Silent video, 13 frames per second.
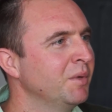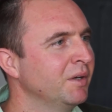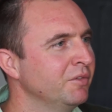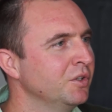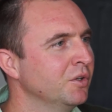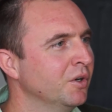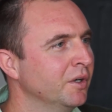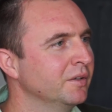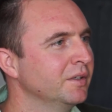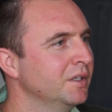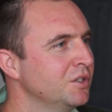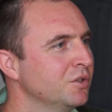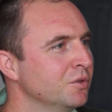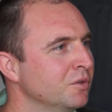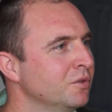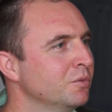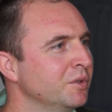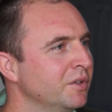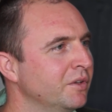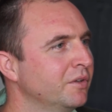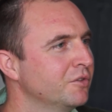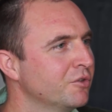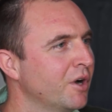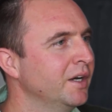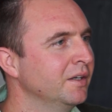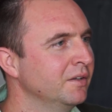Have you got issues with
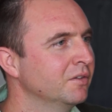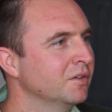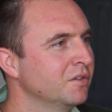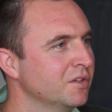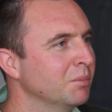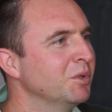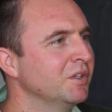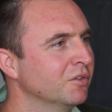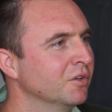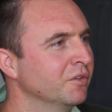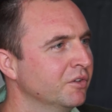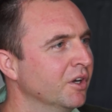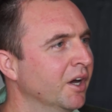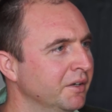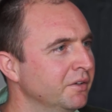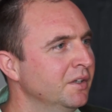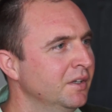tradies and subbies on site?